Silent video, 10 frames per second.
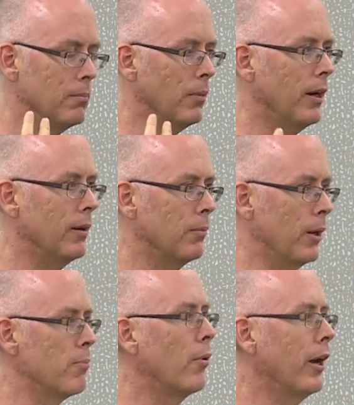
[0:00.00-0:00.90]
my
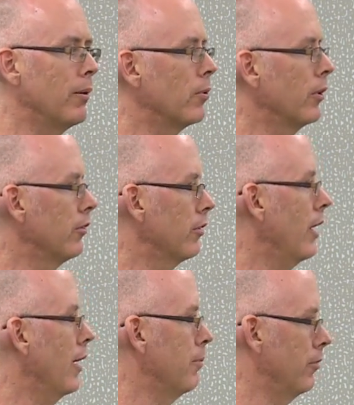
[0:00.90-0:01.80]
brain brings it
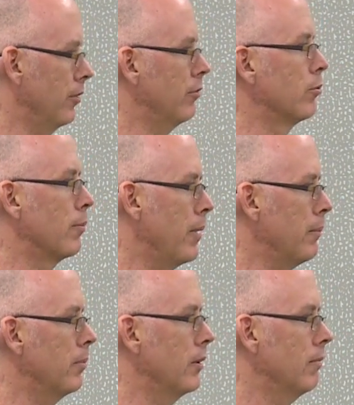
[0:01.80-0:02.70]
up as this
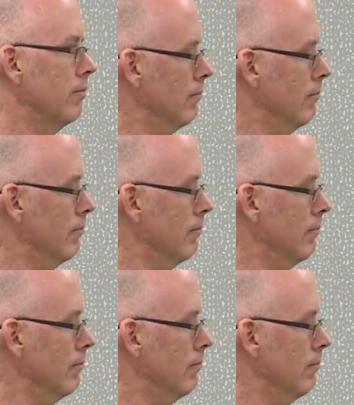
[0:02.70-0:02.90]
remembered